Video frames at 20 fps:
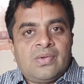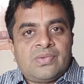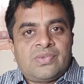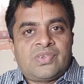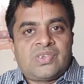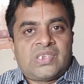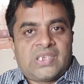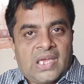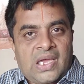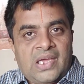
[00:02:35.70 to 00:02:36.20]

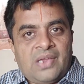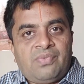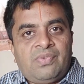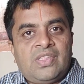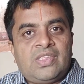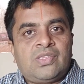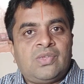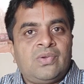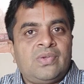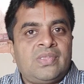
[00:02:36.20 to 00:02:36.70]
share
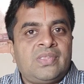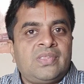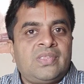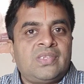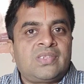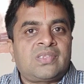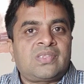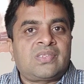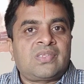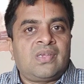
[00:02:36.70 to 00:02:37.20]
with you in
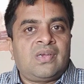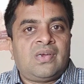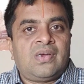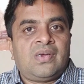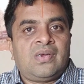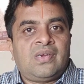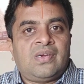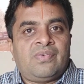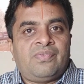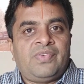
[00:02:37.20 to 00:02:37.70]
this
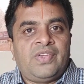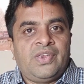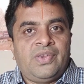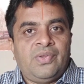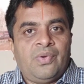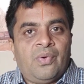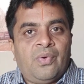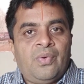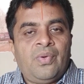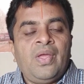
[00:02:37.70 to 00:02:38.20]

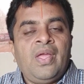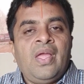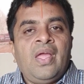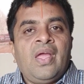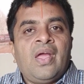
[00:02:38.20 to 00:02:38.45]
video.